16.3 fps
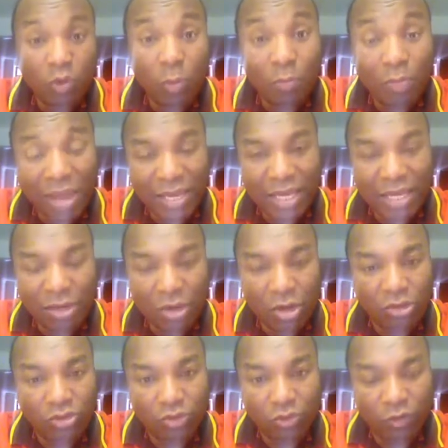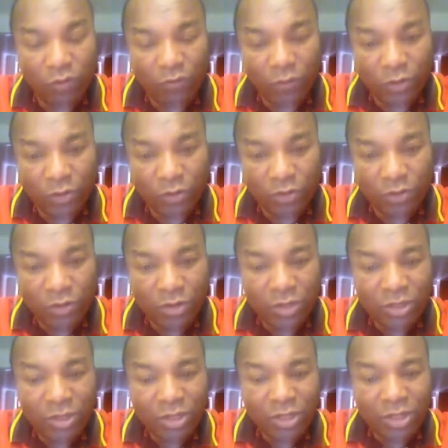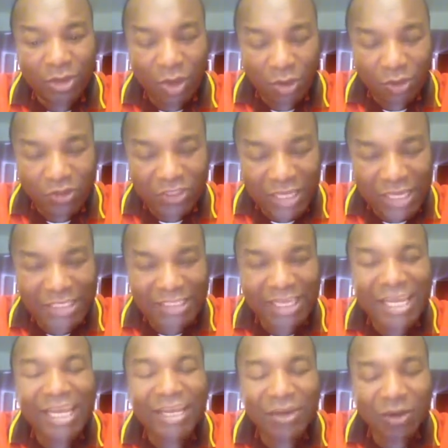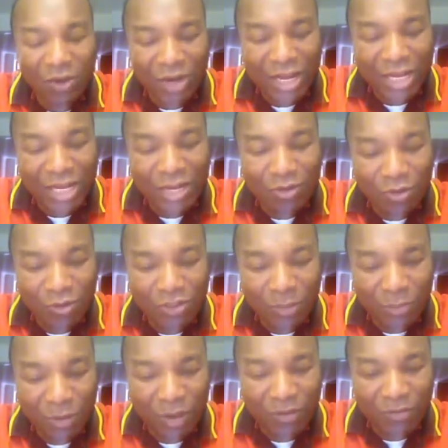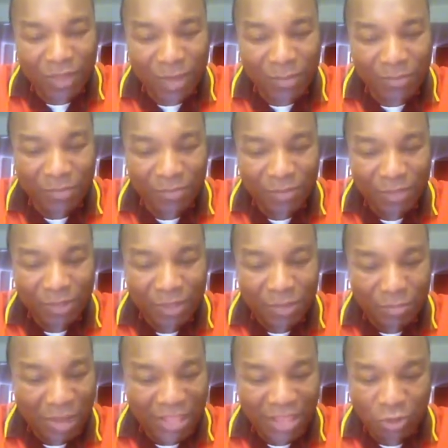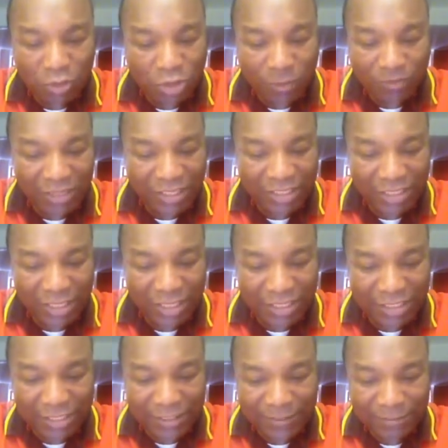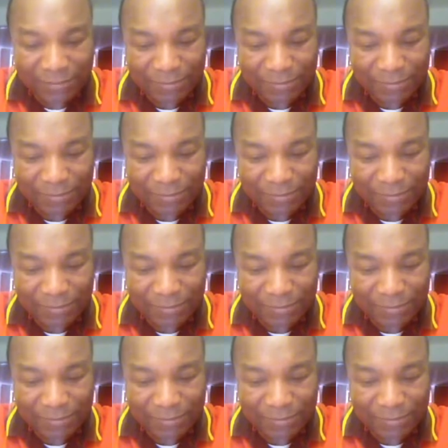begging God to do for you, God says he already knows about them. Matthew chapter 6.